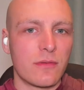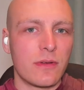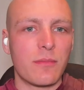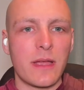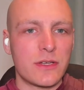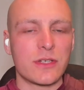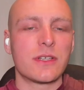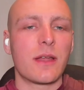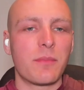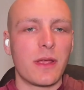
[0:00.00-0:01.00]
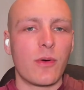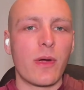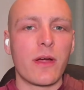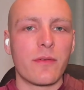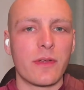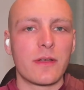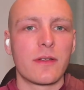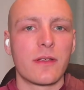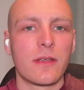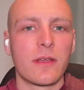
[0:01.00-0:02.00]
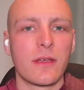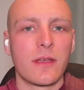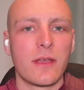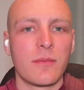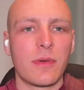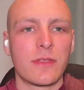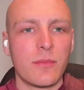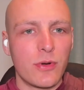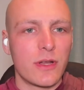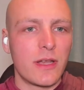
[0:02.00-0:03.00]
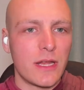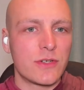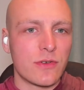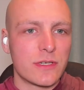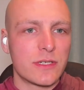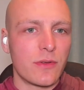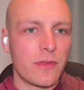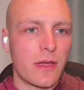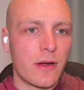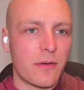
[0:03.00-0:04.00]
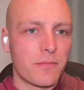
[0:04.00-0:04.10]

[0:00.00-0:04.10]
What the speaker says: We may just not be aware of it, but the Buddha nature is still there.